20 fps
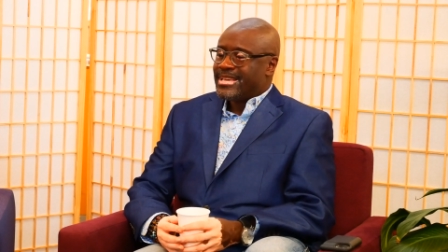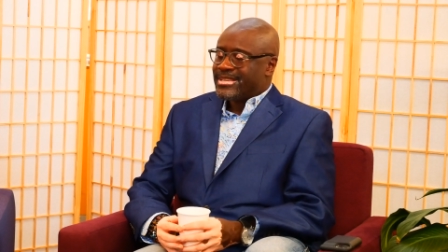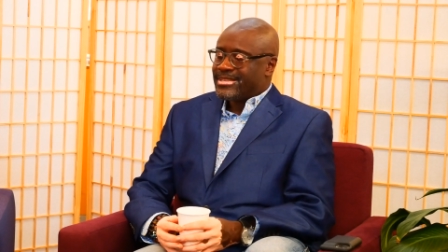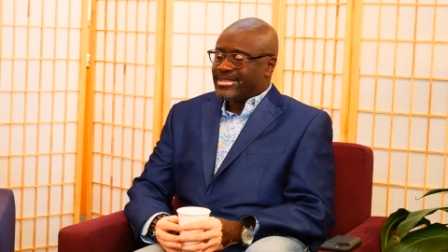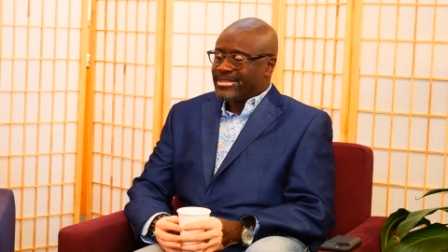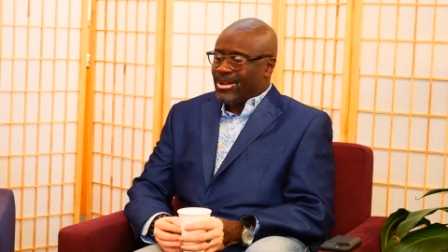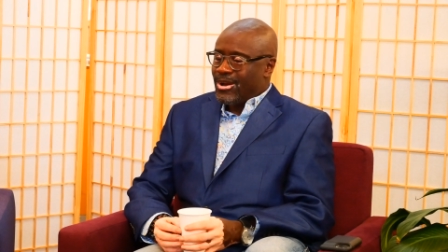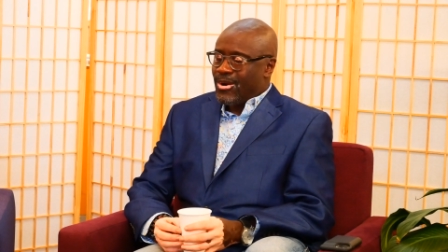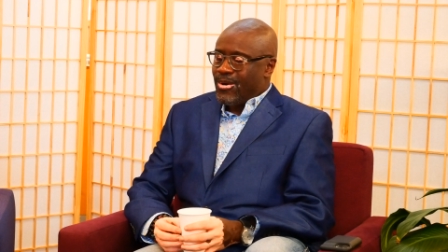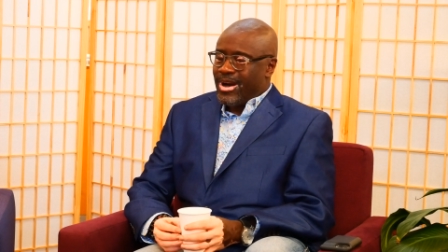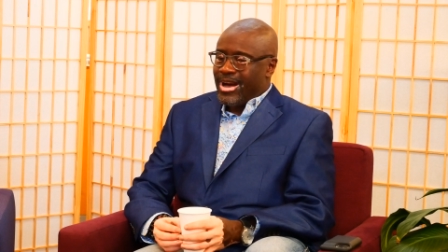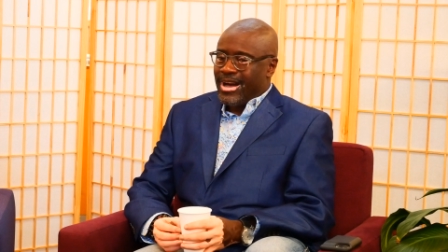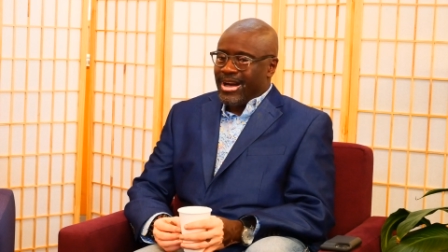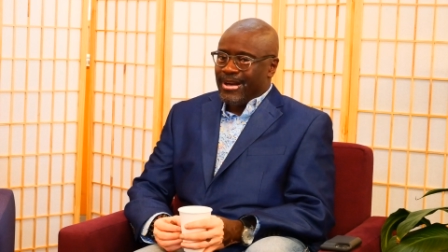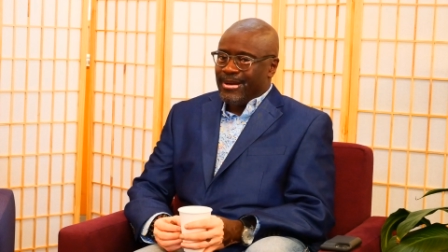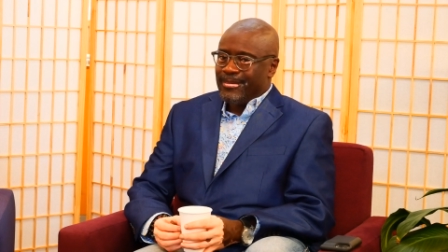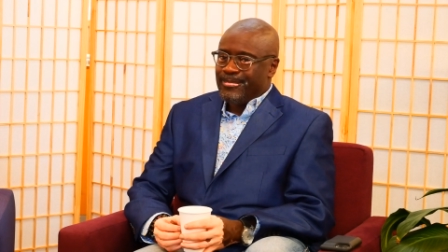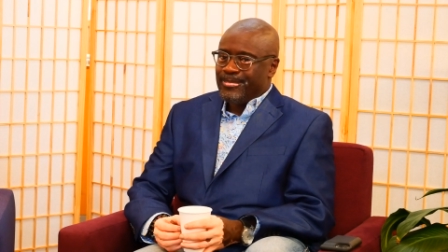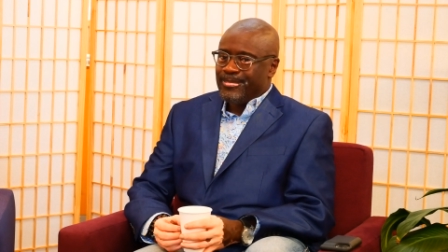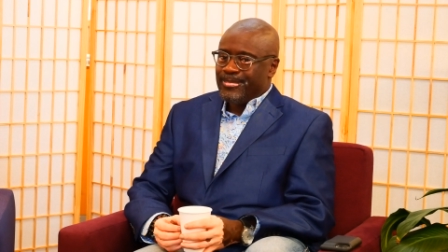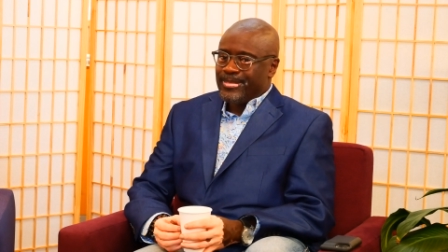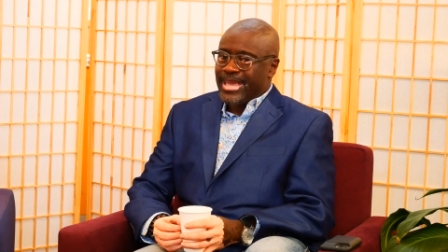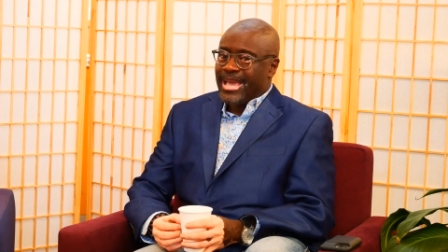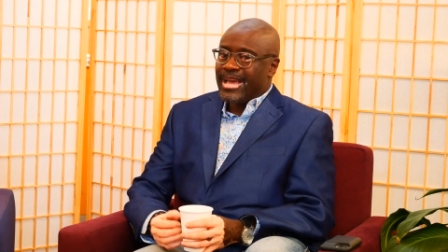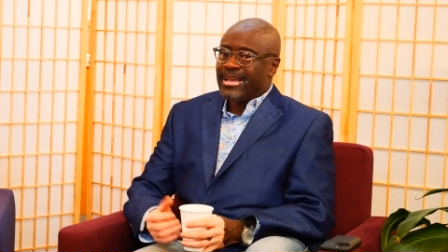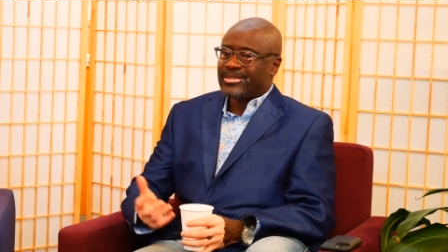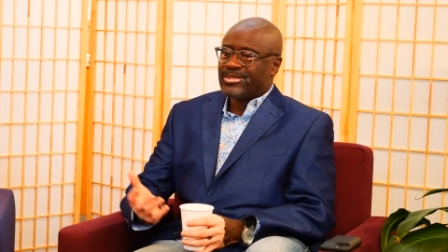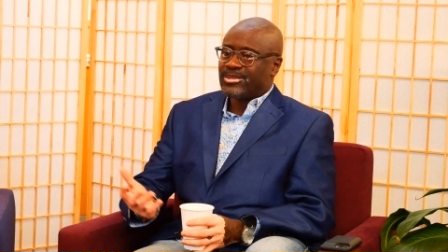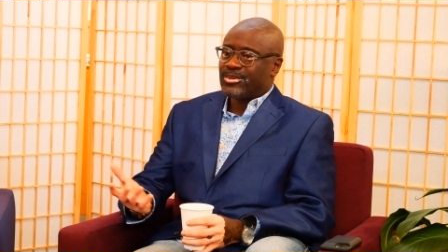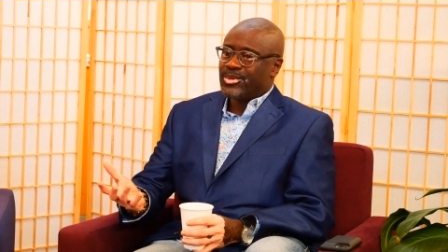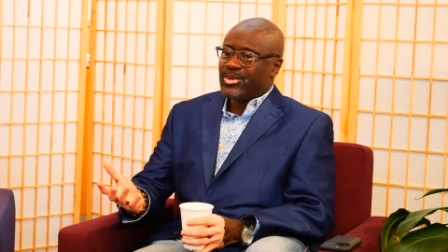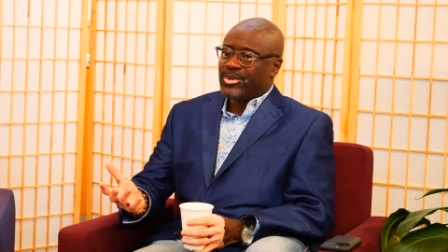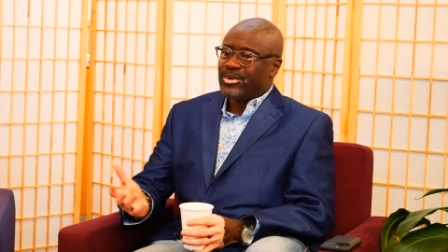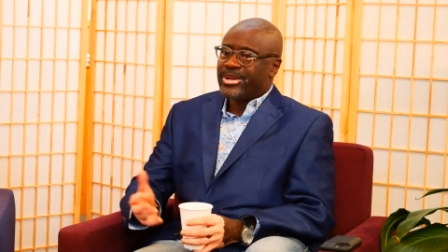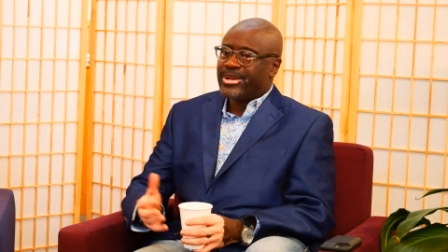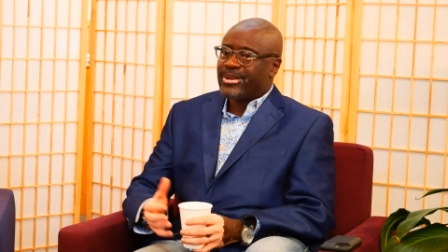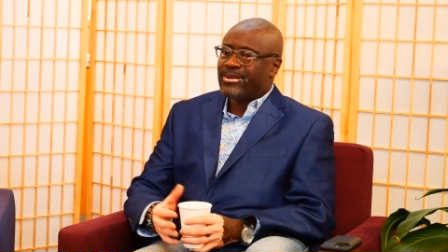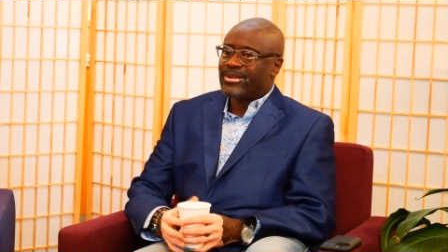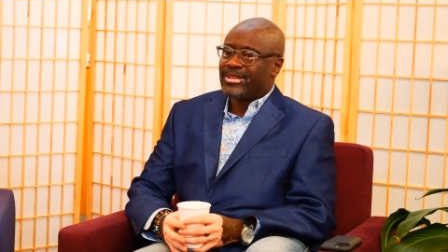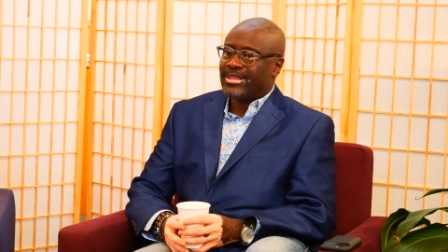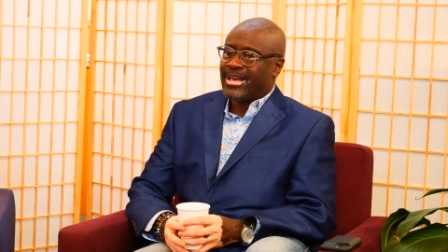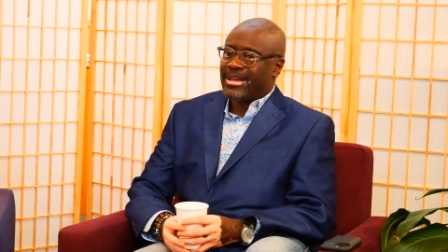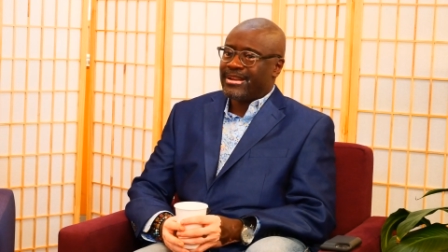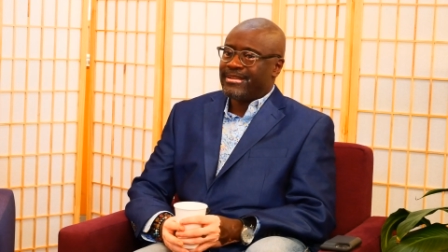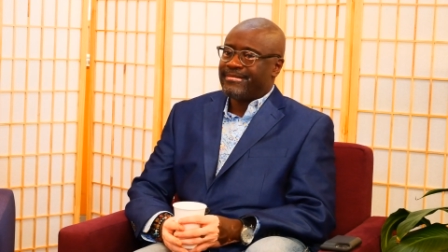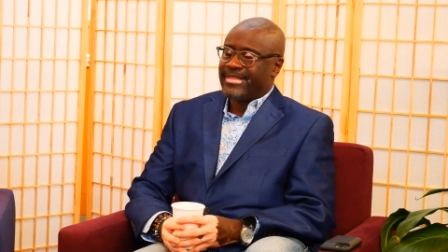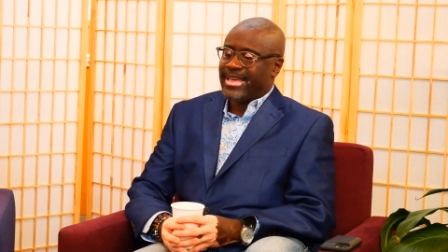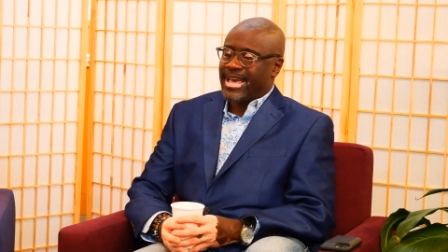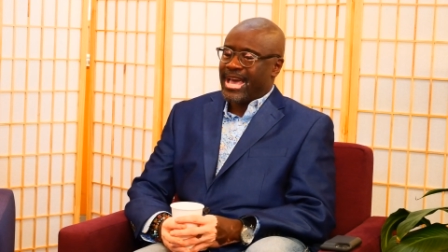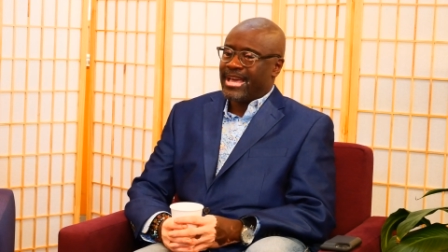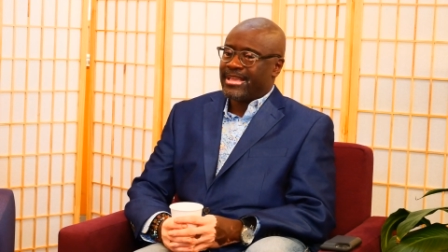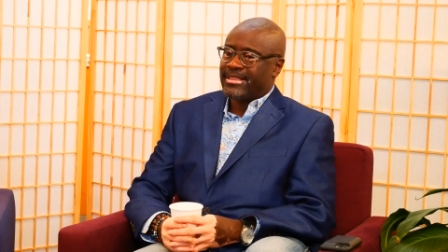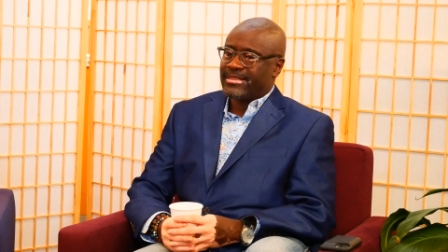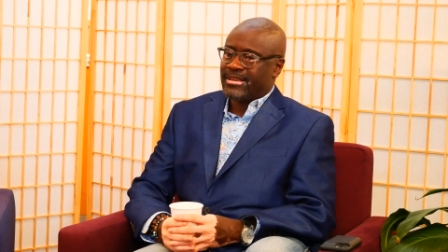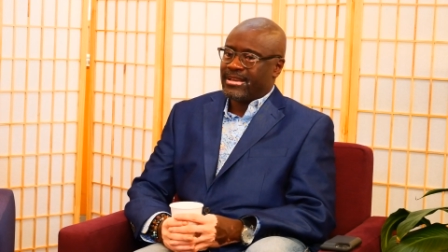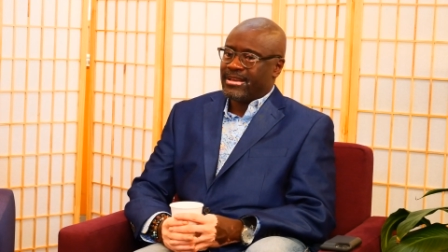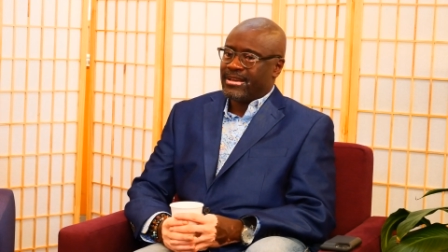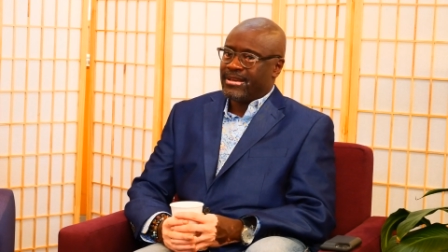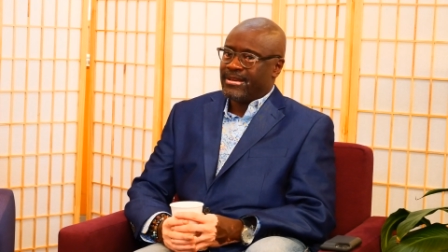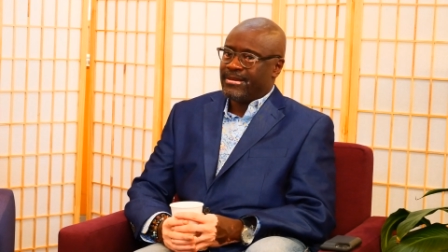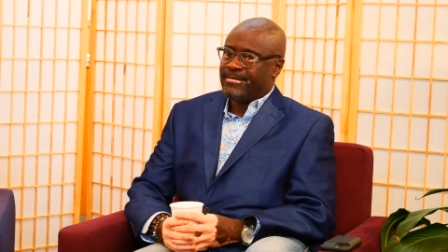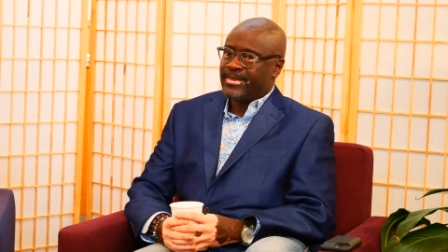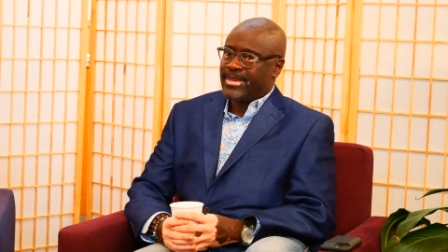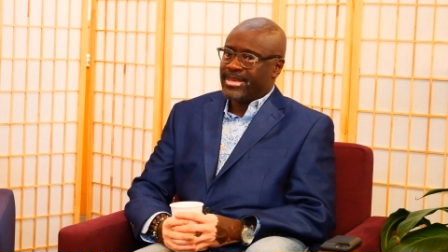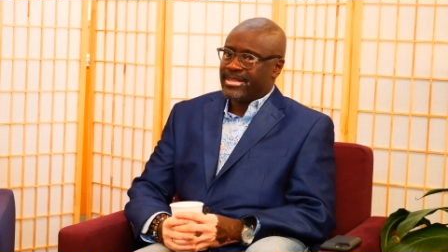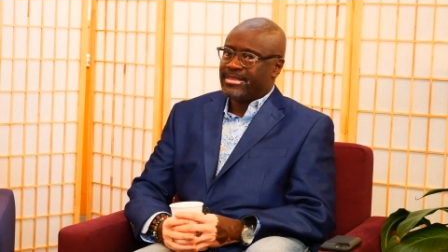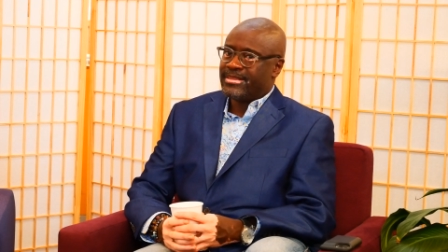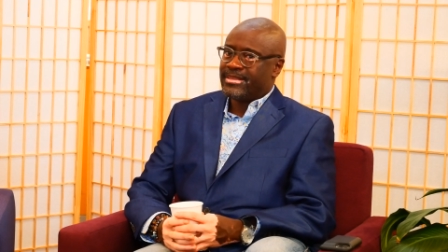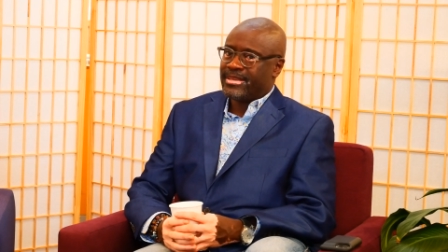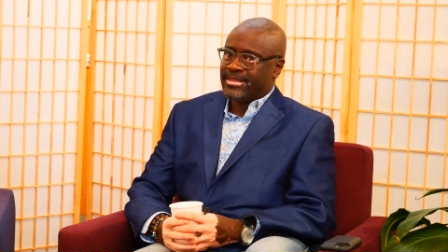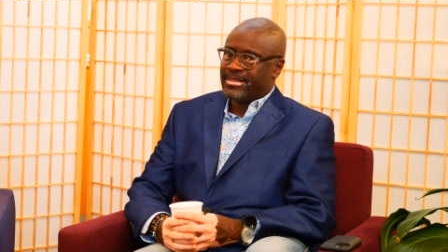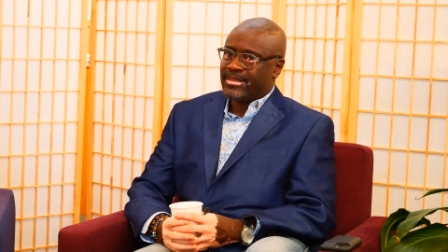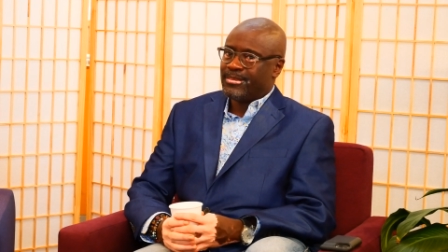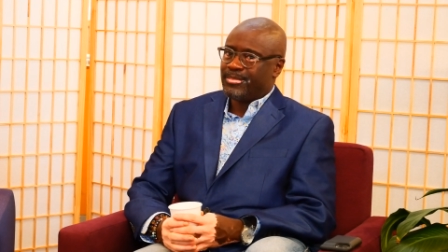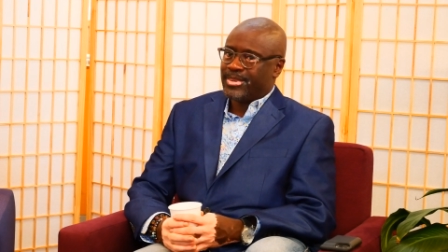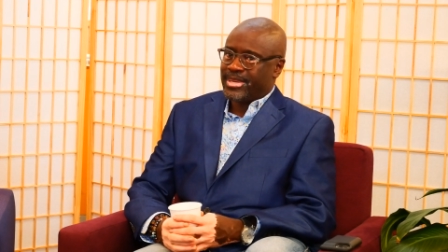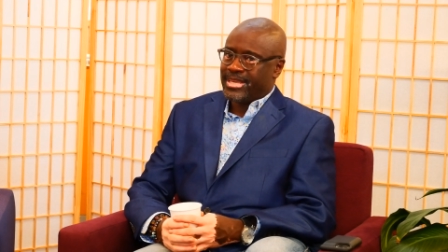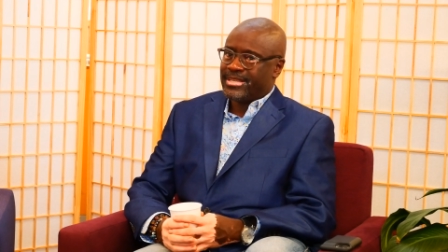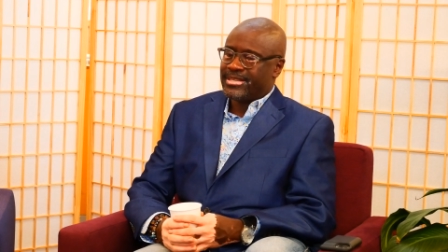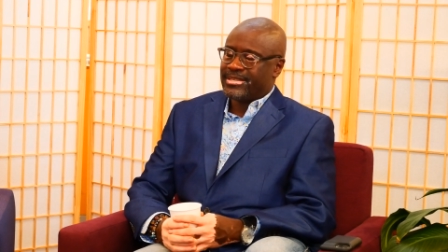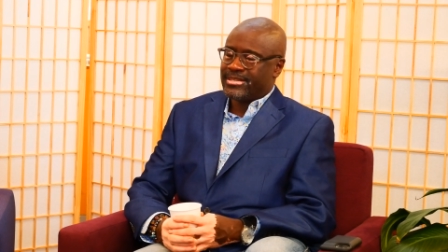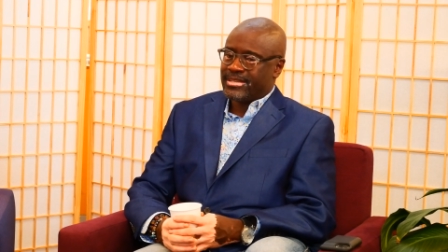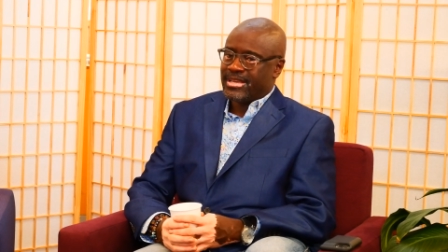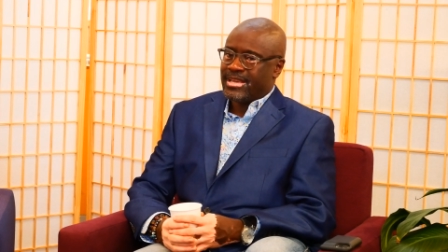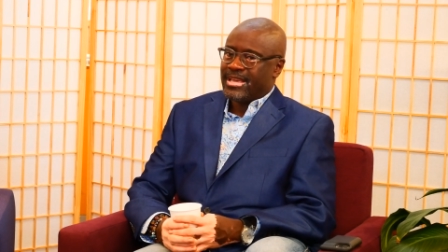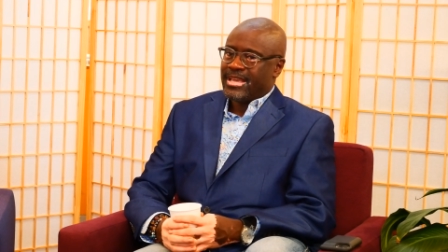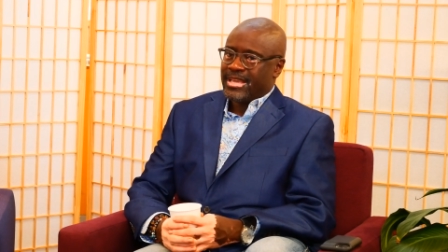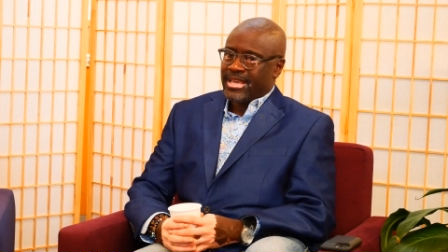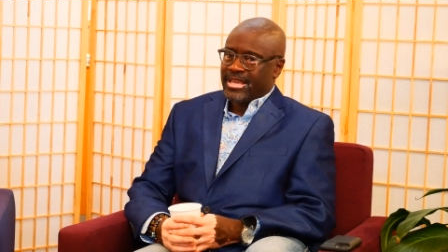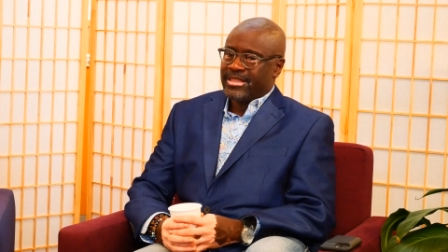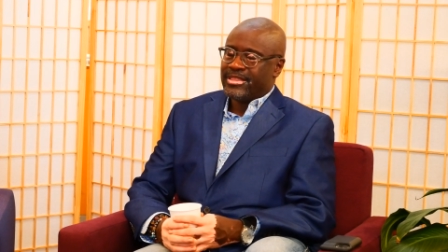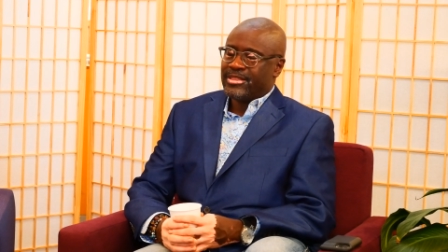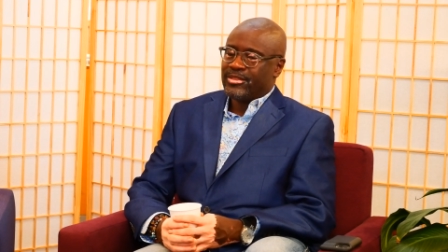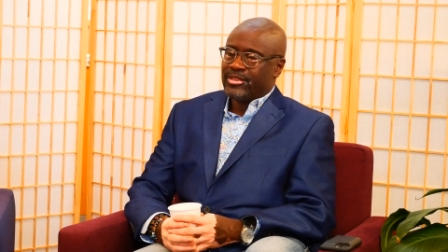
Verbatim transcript: So um, yeah, so you'll hear a lot of that um, in in the piece. It